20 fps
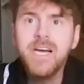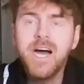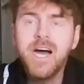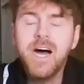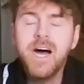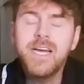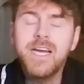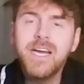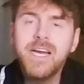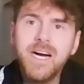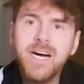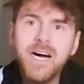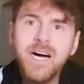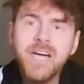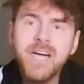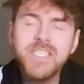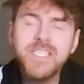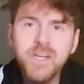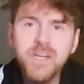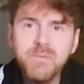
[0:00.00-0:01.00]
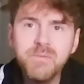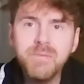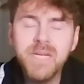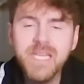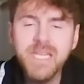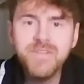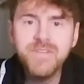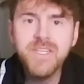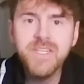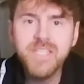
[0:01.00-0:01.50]
I I don't
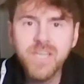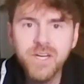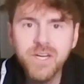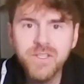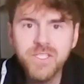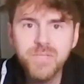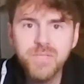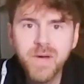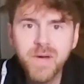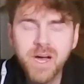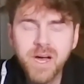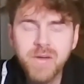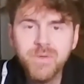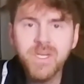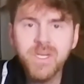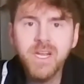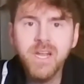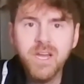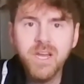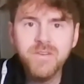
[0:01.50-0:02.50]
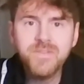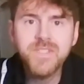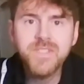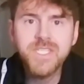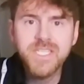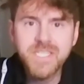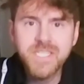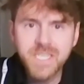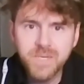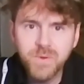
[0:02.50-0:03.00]
believe in ghosts, but I would love to
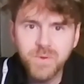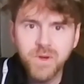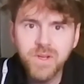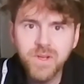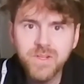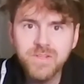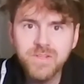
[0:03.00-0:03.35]
see one.